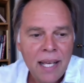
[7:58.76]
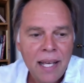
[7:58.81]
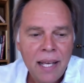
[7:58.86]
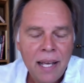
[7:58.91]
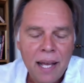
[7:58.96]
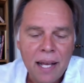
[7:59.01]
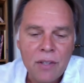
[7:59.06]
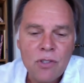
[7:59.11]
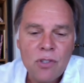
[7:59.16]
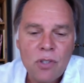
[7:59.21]

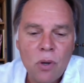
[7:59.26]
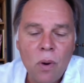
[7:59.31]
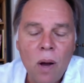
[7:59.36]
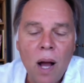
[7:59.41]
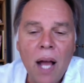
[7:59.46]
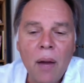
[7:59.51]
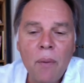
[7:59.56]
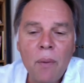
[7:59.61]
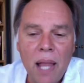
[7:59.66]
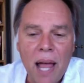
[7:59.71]
And so
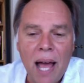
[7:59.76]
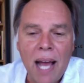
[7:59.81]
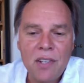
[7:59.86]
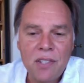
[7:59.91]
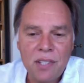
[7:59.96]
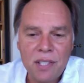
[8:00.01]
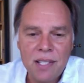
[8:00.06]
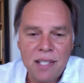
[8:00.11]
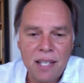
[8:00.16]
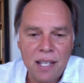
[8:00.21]
I will
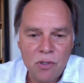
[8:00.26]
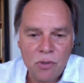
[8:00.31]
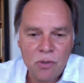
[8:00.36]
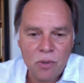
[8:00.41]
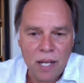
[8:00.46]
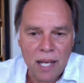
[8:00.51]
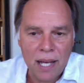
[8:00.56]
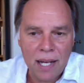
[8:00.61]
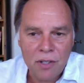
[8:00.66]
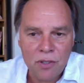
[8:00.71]
actually say to an
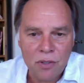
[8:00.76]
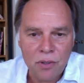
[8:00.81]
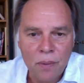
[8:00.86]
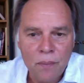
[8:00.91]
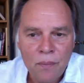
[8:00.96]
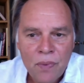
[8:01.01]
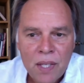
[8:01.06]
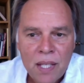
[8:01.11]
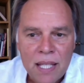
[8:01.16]
actor, the